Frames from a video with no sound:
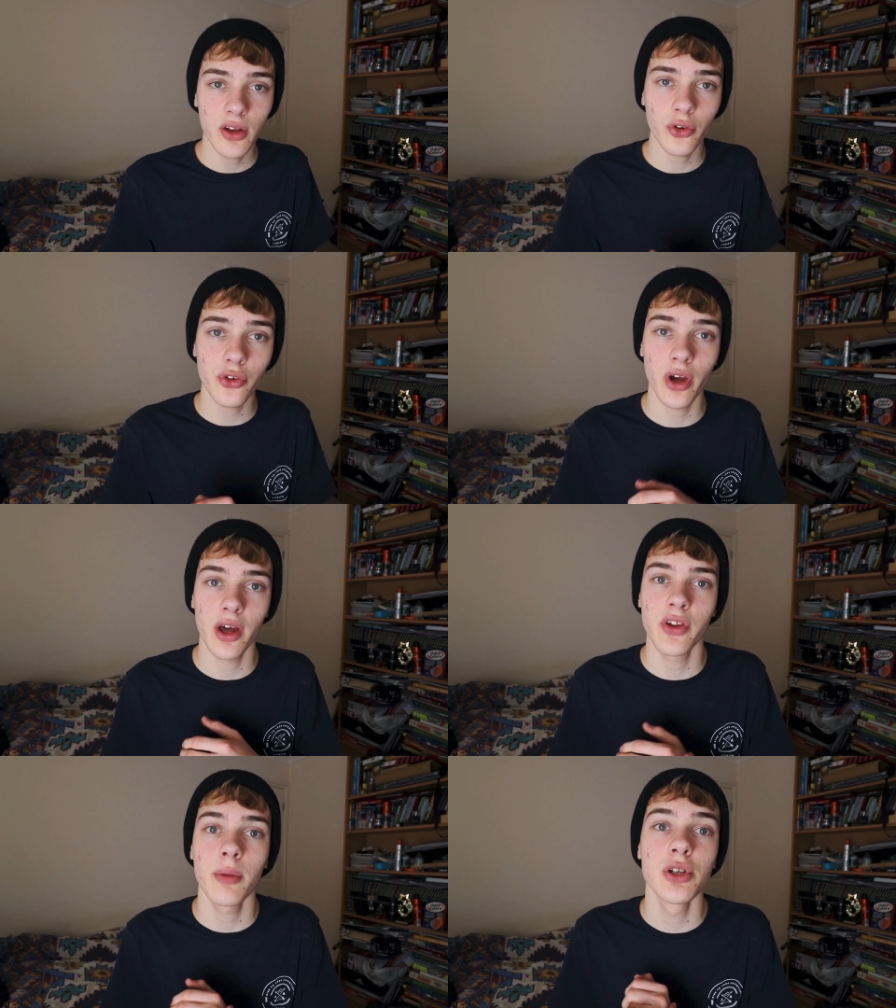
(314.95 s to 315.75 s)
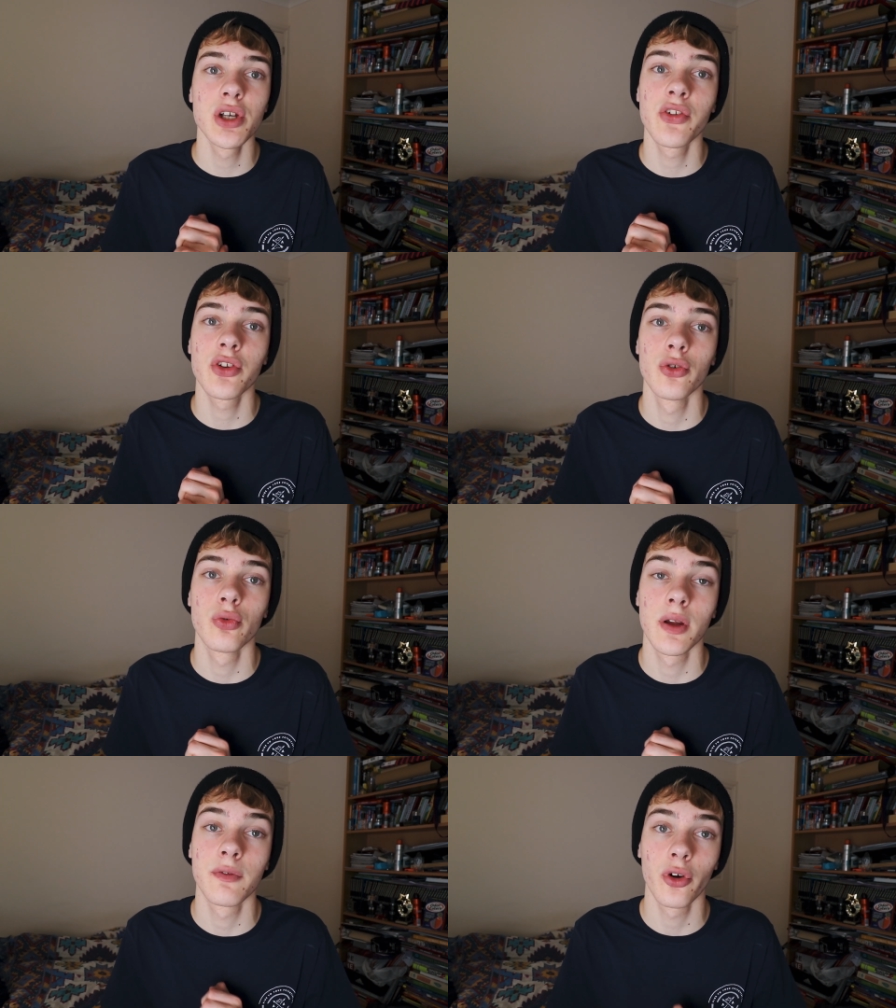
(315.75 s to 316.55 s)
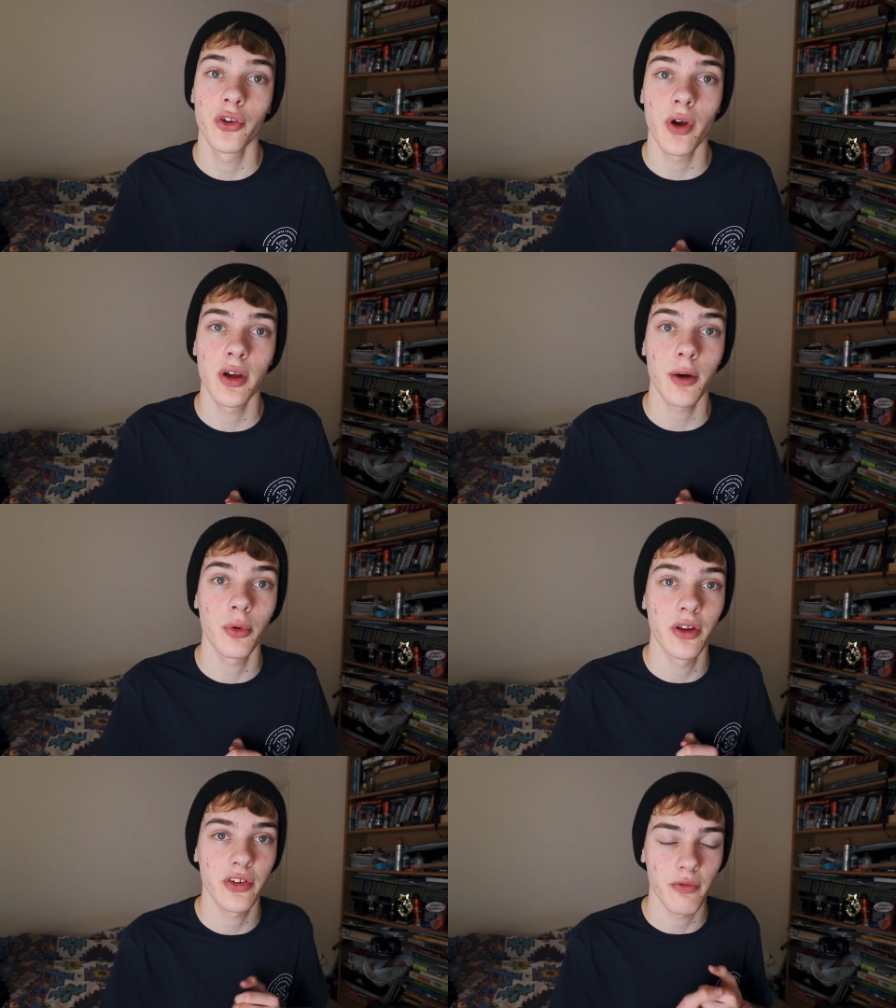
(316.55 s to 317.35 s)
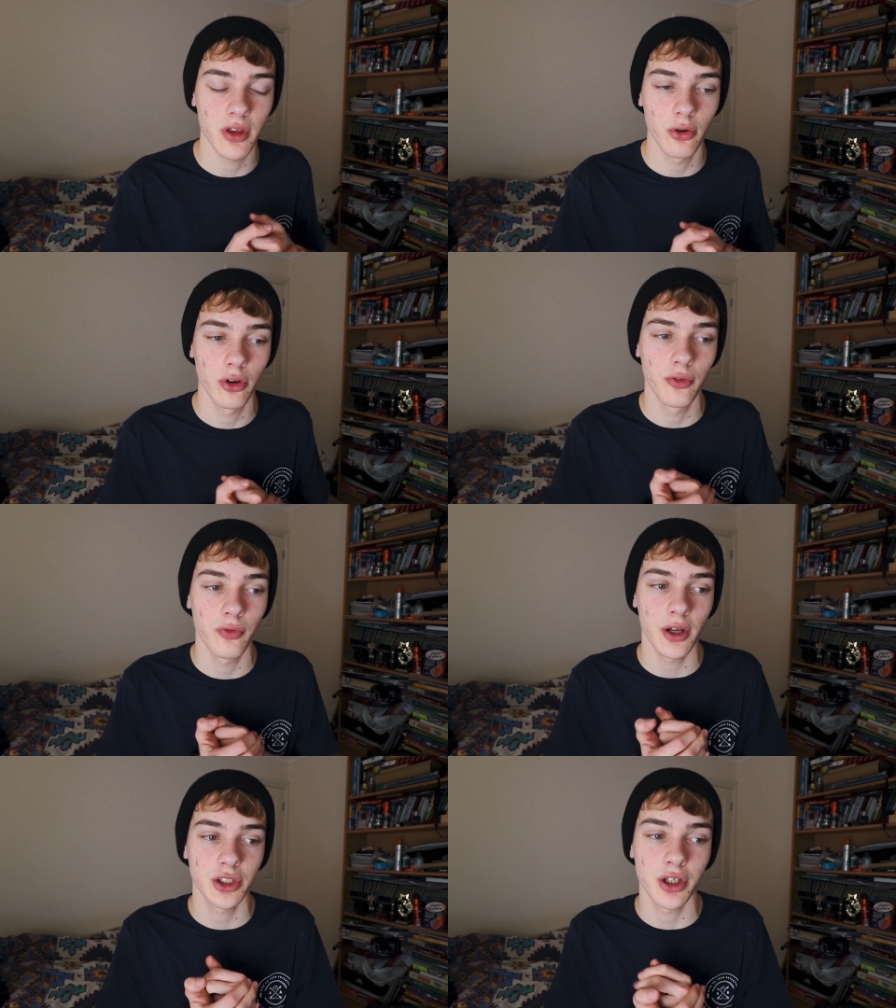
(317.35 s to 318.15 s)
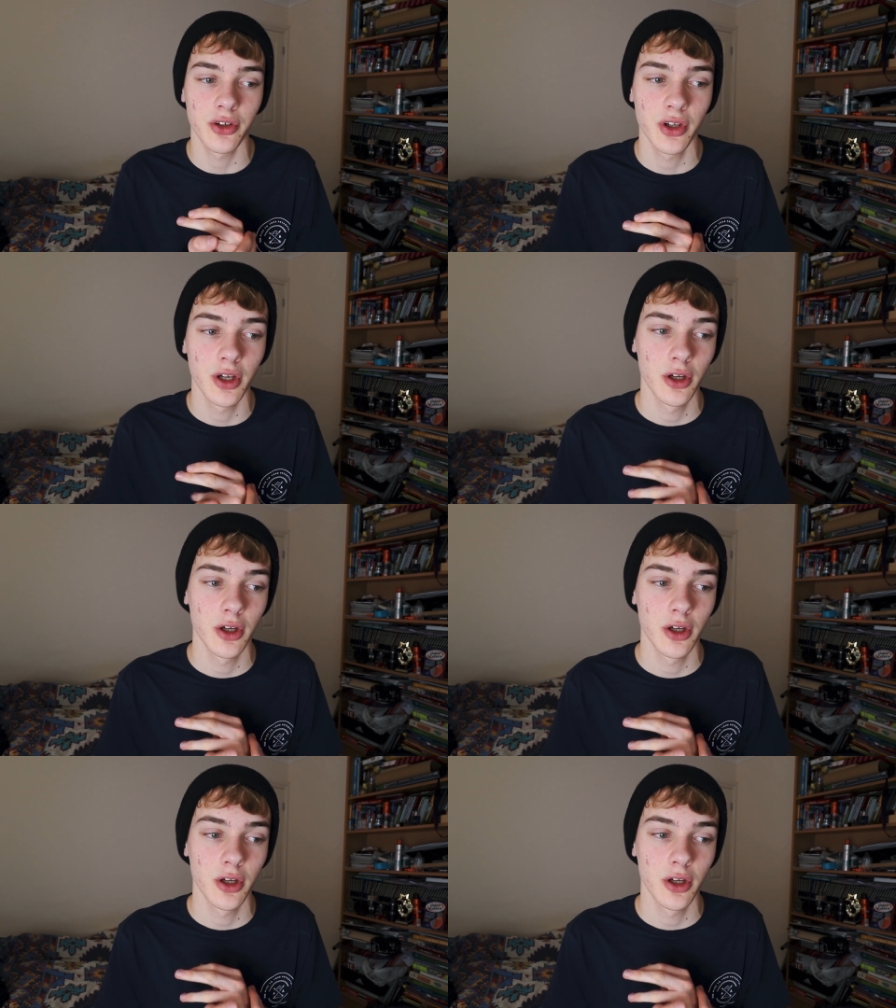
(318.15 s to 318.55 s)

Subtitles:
It also has images to reinforce vocab when it's giving you a new flashcard.